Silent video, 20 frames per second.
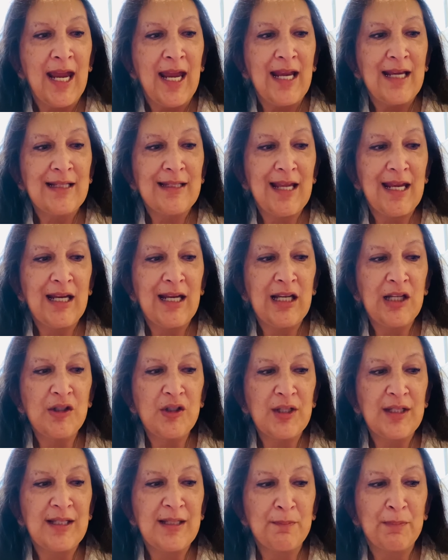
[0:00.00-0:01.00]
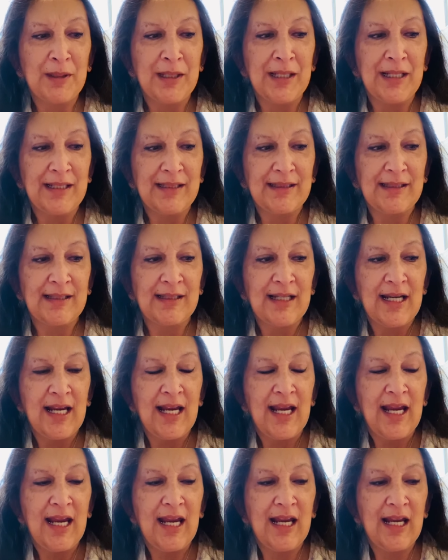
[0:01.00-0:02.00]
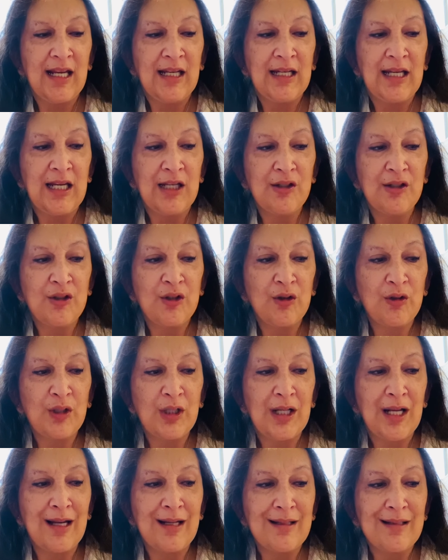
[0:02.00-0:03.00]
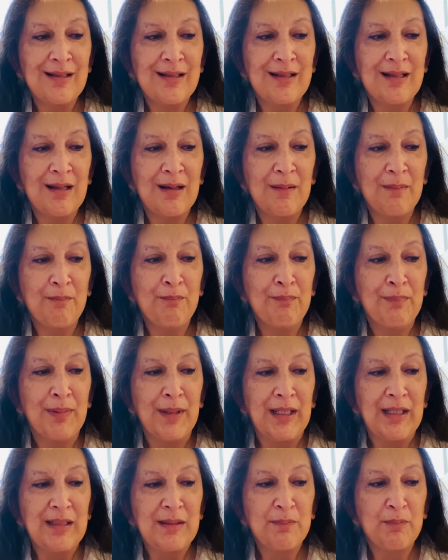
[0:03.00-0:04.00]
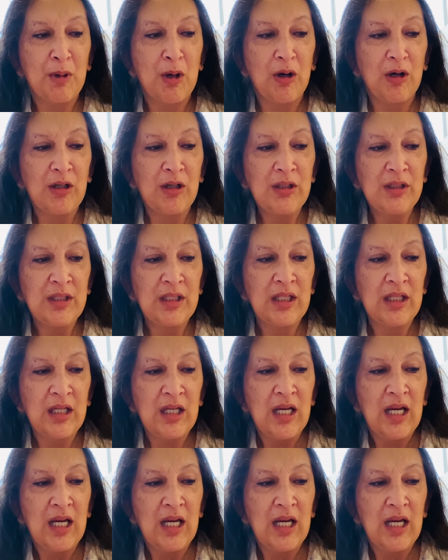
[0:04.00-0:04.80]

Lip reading: is they can just split and internalize the biggest part